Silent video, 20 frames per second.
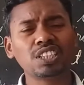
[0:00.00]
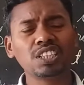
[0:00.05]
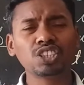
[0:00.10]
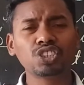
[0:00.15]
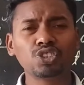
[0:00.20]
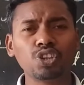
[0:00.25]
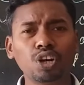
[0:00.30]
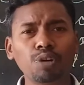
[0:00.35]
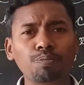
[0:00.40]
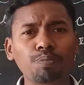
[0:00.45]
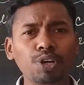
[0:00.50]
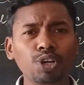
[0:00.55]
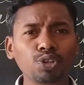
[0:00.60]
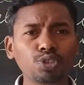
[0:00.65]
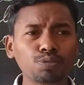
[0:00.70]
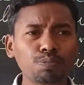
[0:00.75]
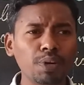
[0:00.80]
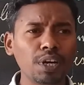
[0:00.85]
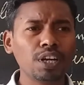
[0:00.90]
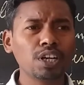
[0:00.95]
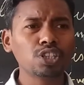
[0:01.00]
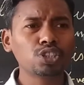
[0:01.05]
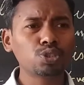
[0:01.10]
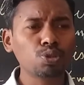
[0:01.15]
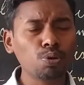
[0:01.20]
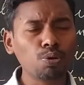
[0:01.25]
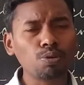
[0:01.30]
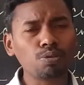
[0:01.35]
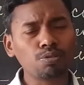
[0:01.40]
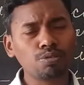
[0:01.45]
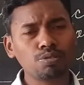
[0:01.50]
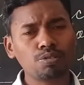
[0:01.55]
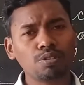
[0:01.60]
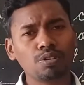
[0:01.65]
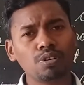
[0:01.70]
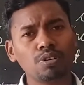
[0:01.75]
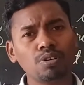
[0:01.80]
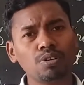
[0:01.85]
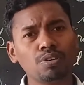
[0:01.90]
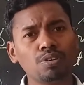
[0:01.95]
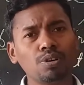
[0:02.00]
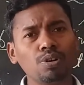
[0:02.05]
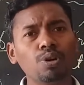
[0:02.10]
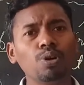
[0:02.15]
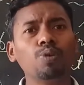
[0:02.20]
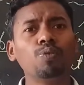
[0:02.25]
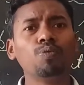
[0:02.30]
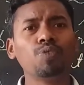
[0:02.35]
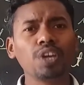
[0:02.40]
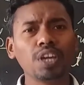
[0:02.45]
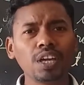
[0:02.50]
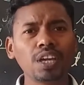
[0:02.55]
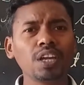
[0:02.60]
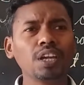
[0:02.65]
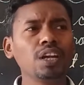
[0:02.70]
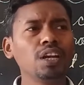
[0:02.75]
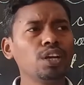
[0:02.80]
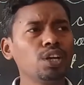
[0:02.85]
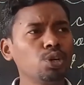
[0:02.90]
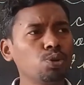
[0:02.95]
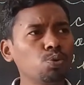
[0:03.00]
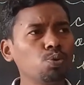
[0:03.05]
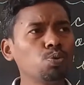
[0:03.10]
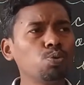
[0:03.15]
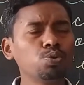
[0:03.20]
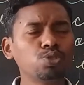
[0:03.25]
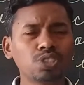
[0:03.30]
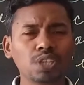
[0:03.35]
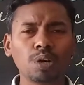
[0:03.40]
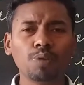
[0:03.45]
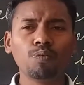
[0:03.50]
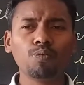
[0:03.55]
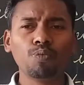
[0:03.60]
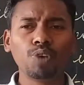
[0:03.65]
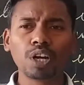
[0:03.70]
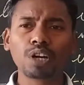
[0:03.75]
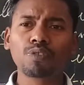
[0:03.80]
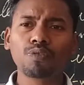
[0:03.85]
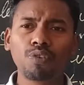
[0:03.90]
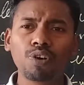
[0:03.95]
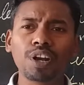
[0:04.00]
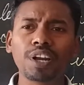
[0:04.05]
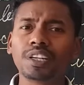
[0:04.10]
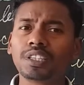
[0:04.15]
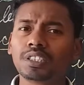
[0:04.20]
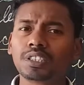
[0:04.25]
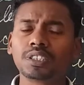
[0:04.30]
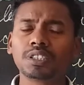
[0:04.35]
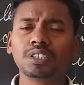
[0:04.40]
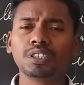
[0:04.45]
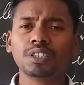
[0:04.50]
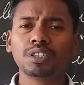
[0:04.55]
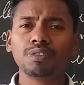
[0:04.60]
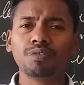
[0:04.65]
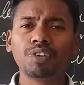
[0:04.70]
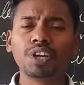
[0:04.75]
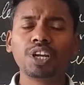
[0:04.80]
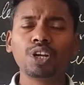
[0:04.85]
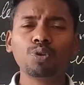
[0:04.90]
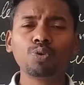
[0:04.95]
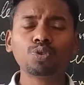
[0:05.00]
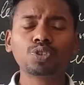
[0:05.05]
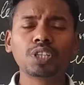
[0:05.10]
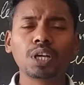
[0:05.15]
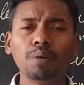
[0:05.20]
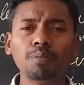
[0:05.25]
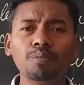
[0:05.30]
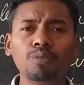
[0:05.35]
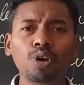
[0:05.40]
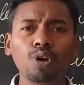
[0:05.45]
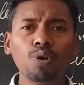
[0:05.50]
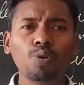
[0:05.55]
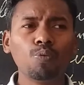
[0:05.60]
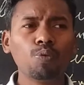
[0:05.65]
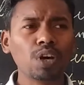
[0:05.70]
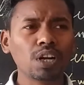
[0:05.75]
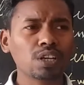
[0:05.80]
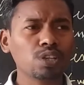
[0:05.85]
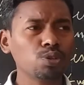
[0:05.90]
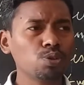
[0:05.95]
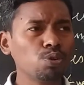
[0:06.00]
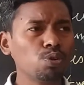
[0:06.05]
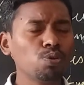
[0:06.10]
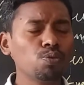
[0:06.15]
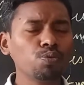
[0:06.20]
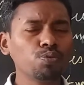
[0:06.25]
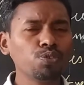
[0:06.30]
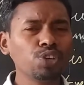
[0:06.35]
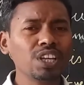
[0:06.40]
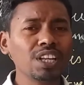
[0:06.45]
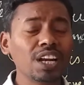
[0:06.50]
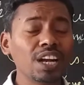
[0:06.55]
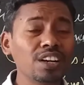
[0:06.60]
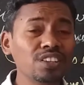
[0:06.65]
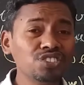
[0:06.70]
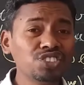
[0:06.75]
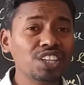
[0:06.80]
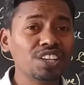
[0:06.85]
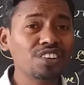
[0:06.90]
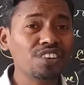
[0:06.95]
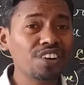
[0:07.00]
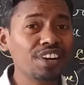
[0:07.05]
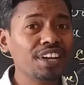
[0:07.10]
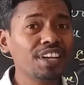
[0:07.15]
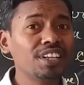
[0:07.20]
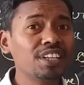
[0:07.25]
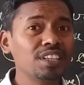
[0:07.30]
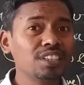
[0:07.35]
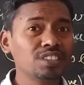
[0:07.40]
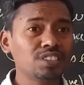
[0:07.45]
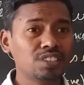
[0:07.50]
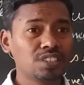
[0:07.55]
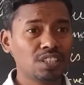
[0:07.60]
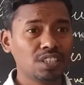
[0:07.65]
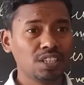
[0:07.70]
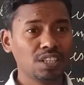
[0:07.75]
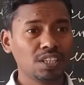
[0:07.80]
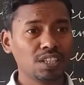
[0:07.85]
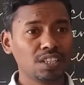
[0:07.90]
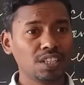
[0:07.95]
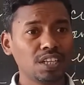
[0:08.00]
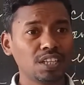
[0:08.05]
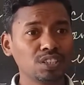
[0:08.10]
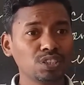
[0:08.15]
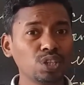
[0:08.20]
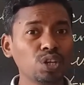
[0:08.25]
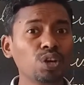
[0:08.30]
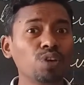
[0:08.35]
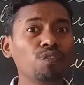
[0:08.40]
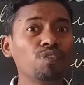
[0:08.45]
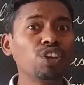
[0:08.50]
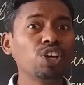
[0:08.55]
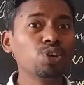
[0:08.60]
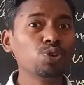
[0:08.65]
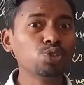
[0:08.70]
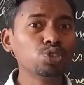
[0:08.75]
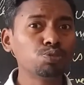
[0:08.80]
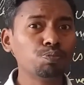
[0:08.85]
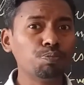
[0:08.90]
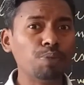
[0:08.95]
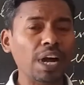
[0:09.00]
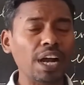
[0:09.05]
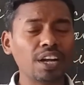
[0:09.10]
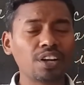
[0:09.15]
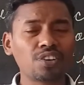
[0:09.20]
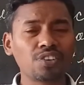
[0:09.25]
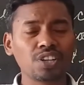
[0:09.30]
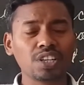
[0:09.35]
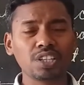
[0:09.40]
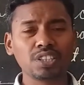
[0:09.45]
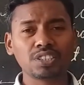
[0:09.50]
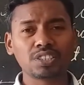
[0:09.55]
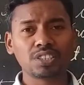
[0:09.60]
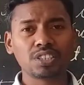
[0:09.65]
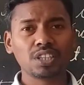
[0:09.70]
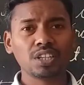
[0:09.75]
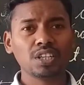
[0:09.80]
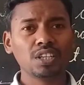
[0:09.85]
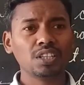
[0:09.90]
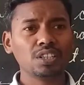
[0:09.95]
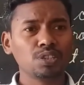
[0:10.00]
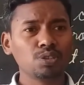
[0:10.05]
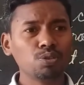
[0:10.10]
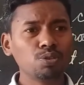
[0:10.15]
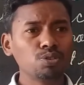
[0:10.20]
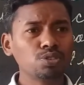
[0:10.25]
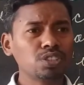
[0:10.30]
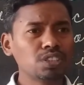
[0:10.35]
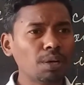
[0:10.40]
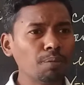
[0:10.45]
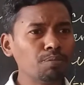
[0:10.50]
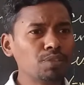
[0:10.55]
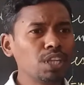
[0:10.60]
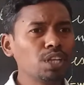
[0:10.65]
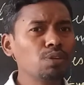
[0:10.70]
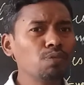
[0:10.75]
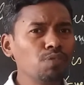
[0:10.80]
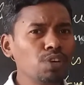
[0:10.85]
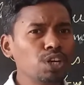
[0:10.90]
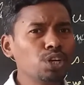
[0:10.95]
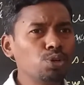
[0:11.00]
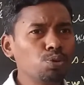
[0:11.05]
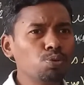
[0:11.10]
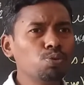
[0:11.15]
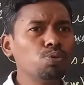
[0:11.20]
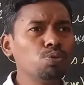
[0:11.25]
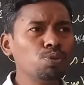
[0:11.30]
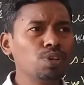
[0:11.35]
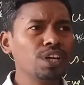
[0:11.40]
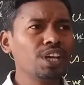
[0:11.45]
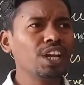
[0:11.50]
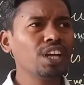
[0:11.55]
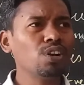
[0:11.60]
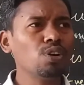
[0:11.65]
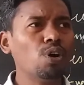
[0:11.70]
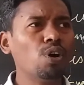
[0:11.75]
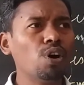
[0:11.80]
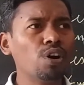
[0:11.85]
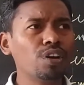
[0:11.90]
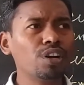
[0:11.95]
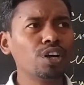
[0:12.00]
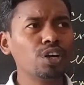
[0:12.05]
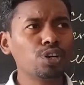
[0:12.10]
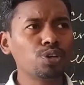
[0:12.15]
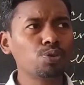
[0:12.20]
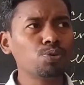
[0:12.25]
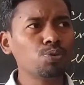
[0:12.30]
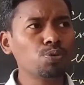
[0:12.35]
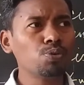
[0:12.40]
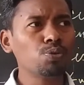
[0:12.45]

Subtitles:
is not produced by its own. We do some work for it. We do some work. We run generators. Yes, we use batteries. Something we do in order to